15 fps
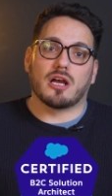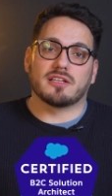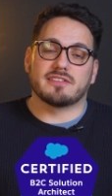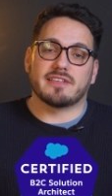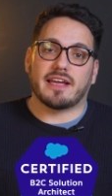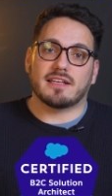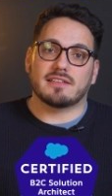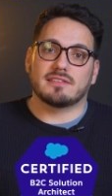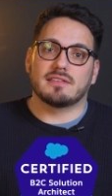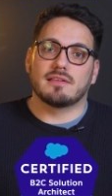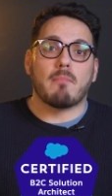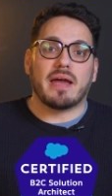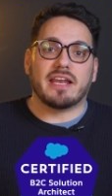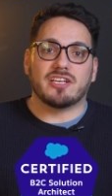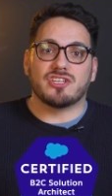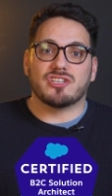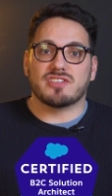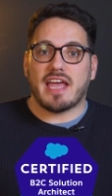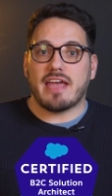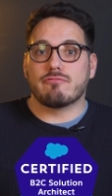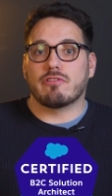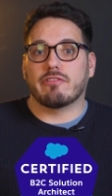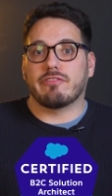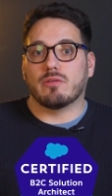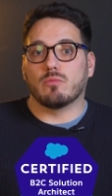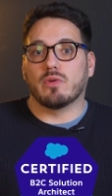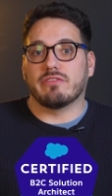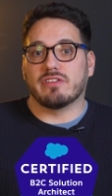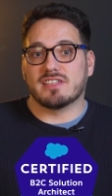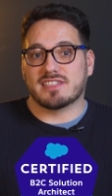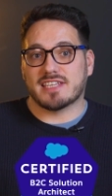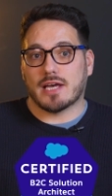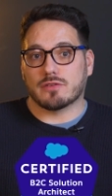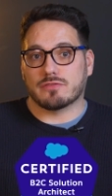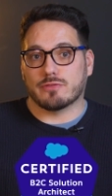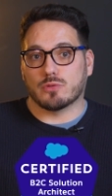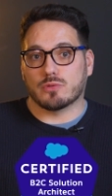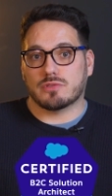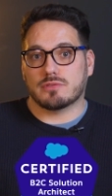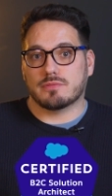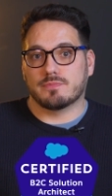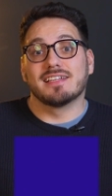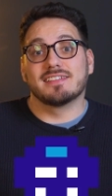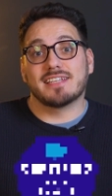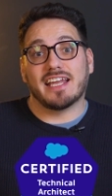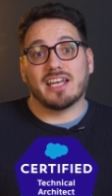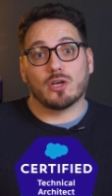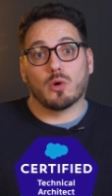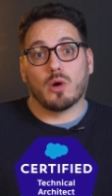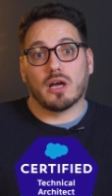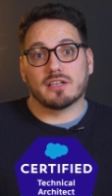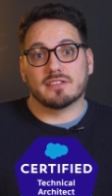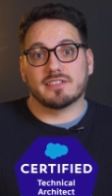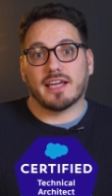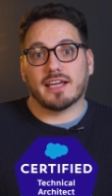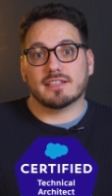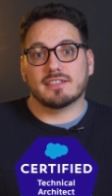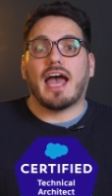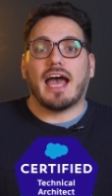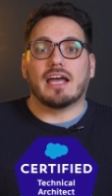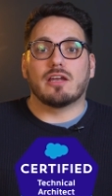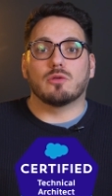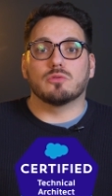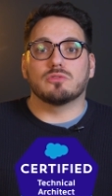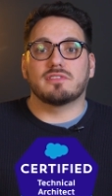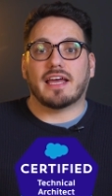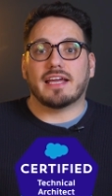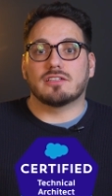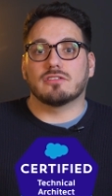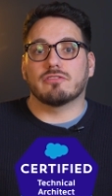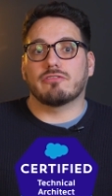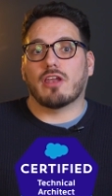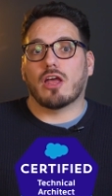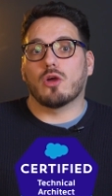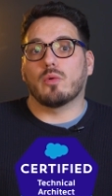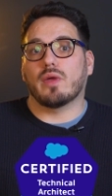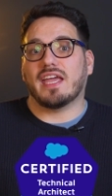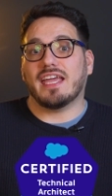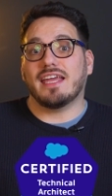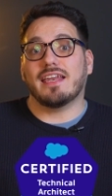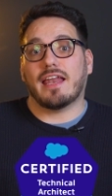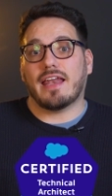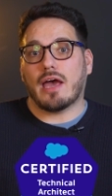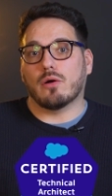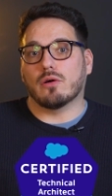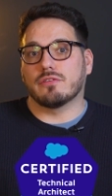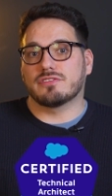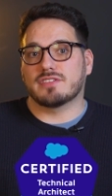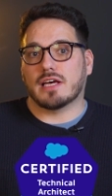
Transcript: architect manages everything within Salesforce. Technical Architect handles data flow in and out of